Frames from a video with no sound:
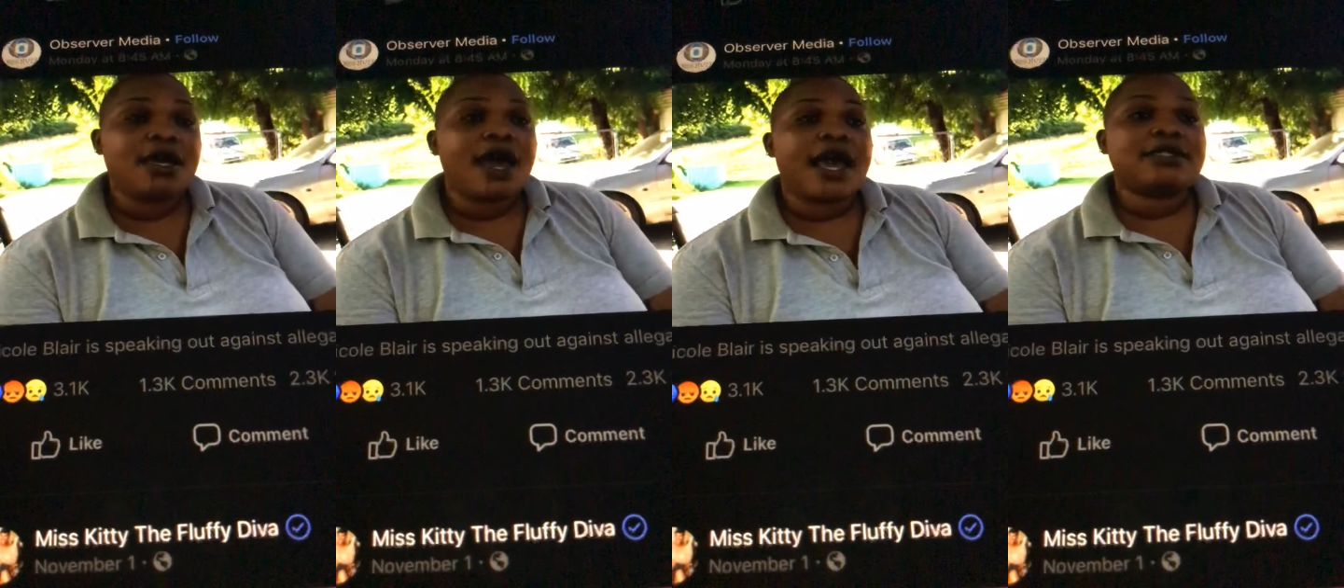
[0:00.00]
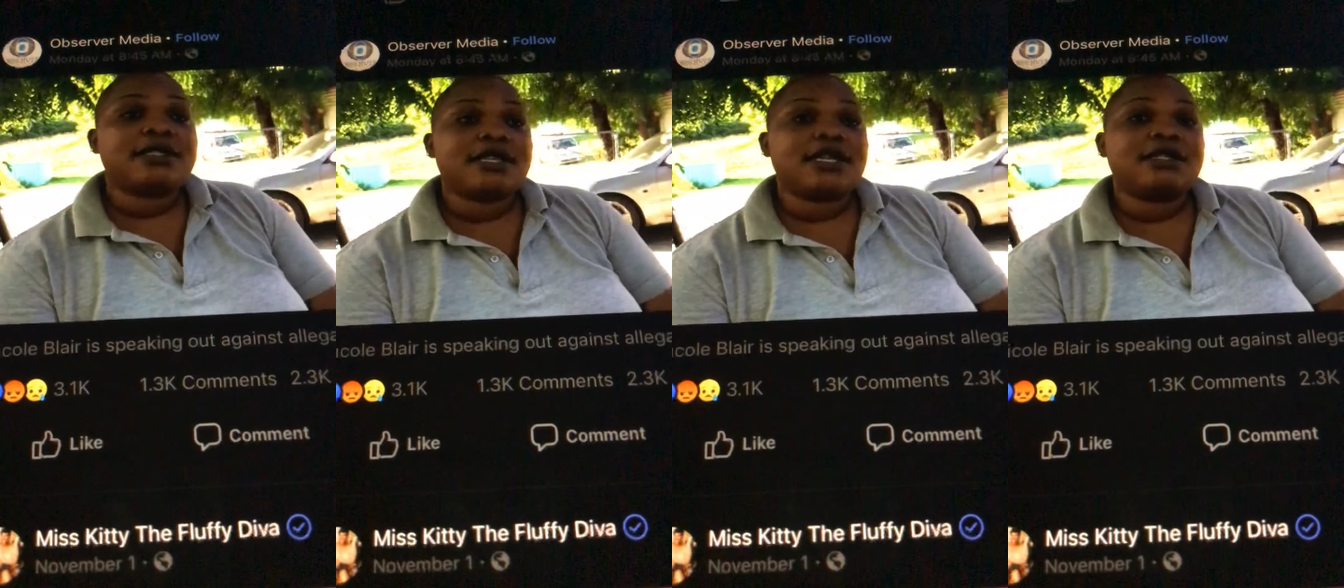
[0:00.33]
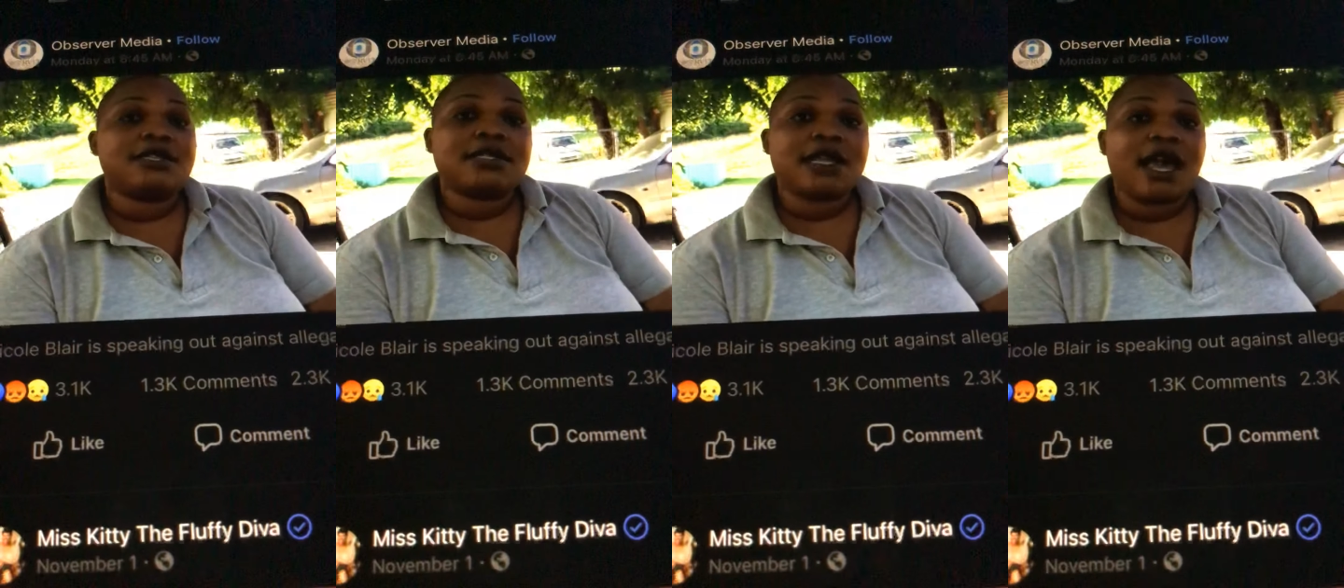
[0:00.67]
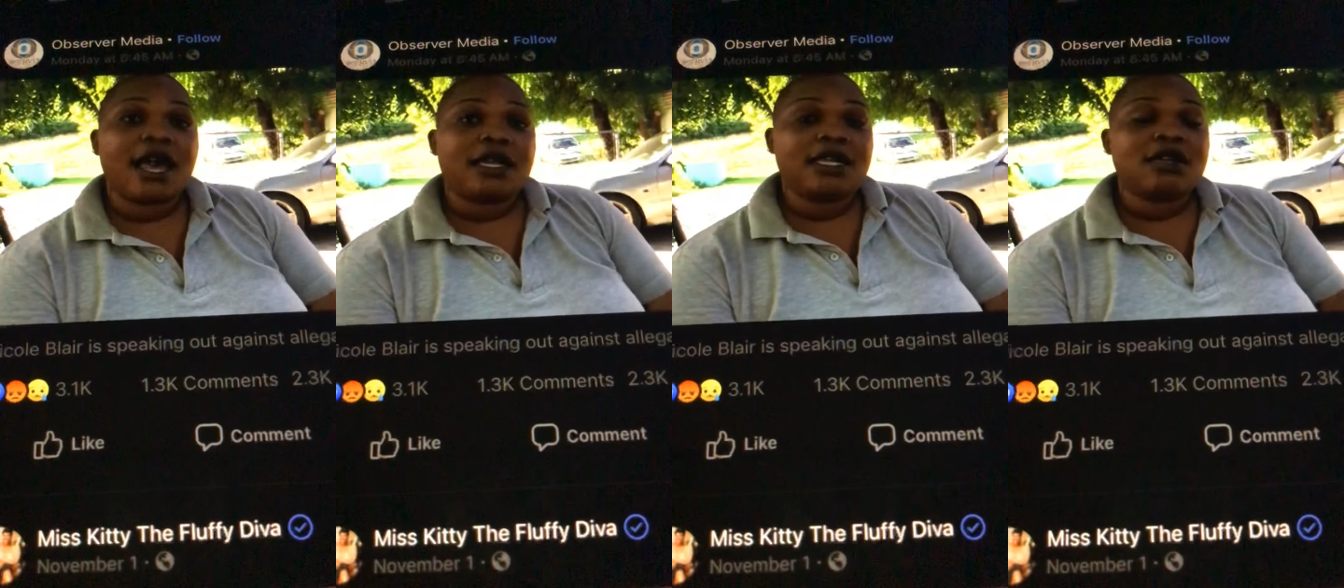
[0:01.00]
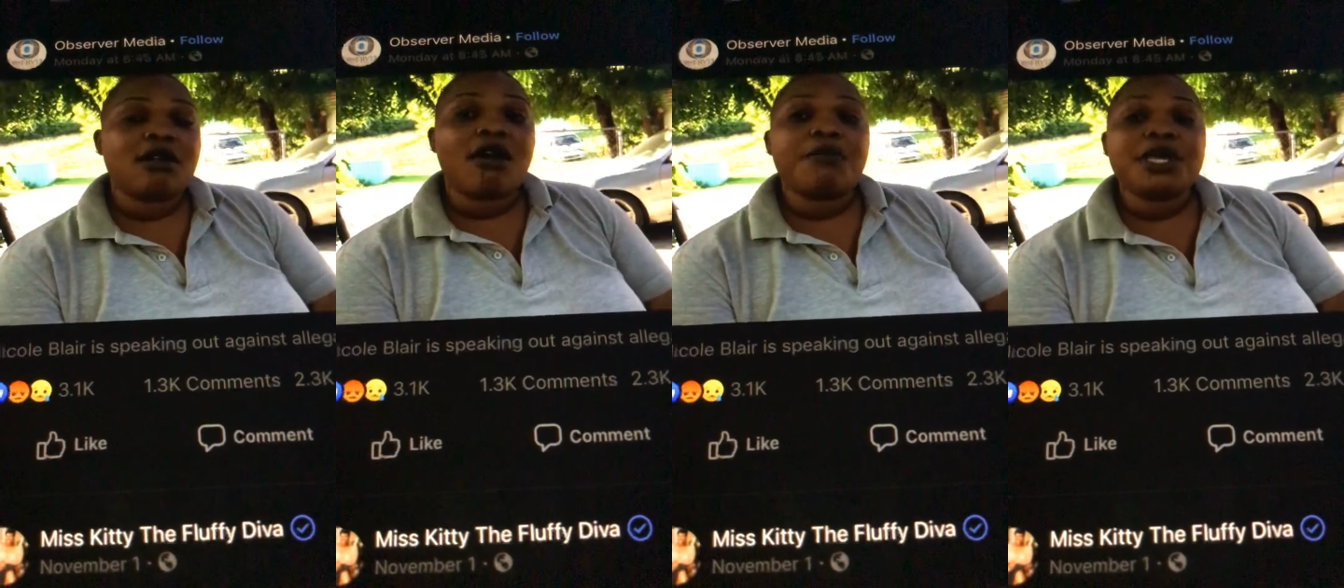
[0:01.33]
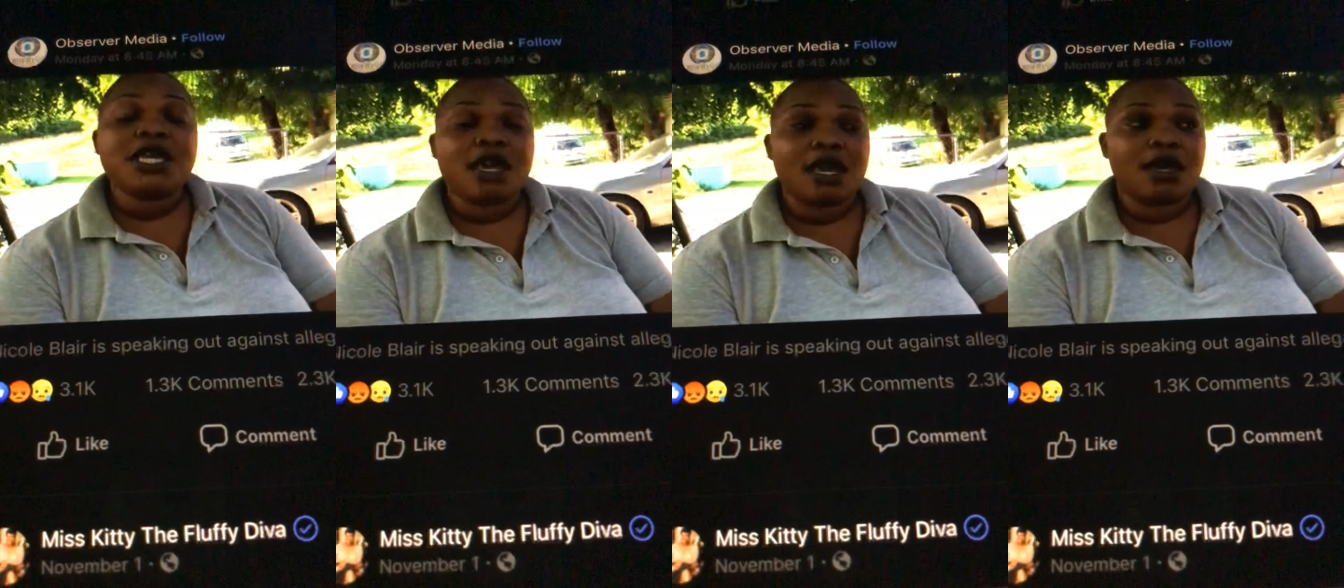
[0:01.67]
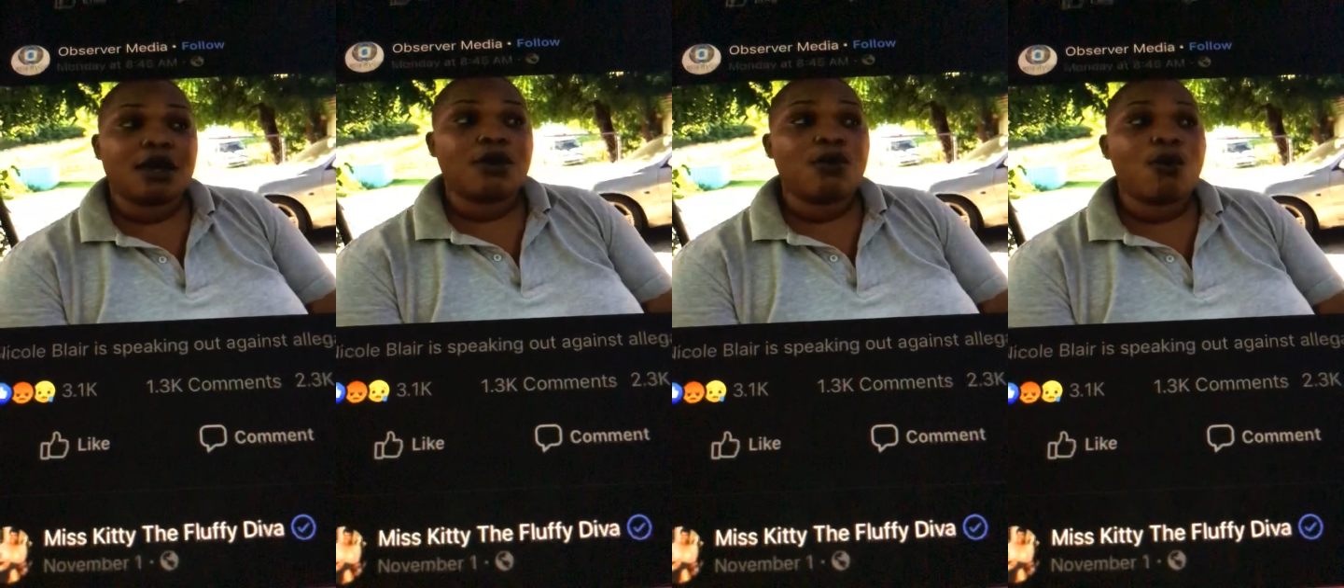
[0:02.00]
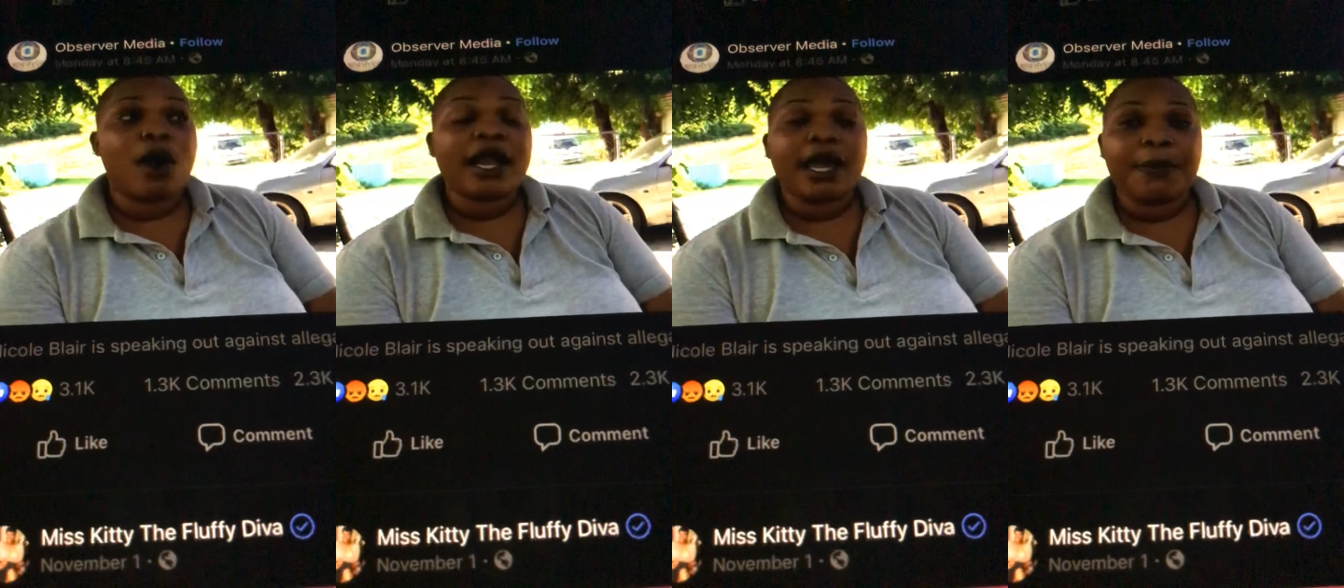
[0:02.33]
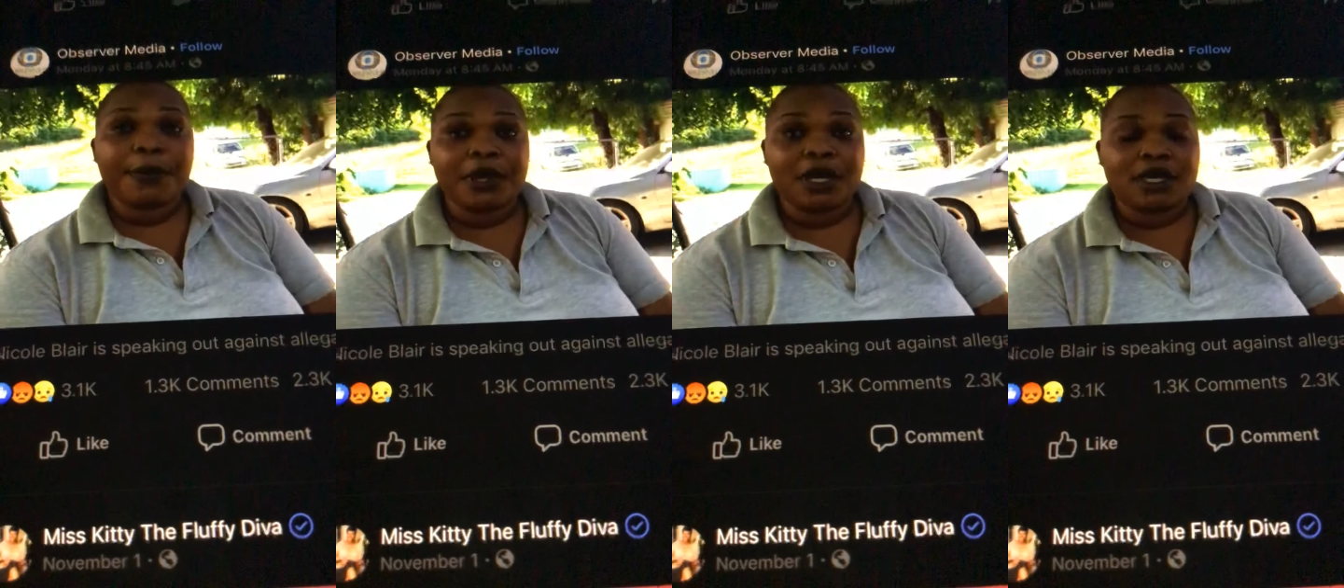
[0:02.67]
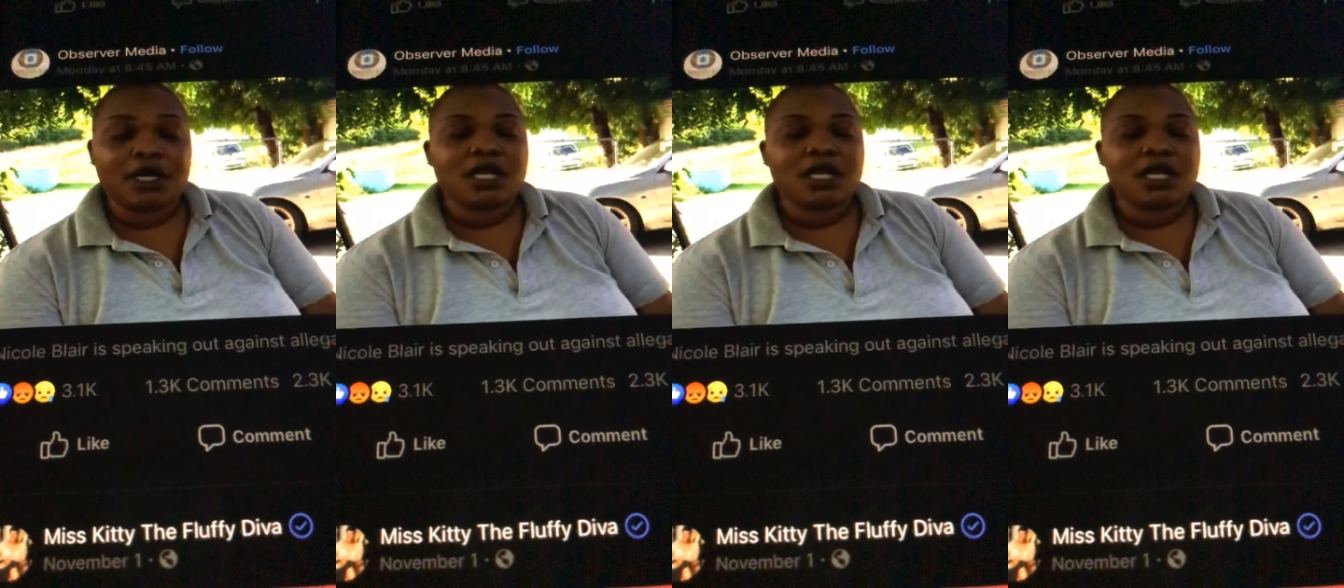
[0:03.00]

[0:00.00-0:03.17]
I said to Zadi, "Come here. What happened?"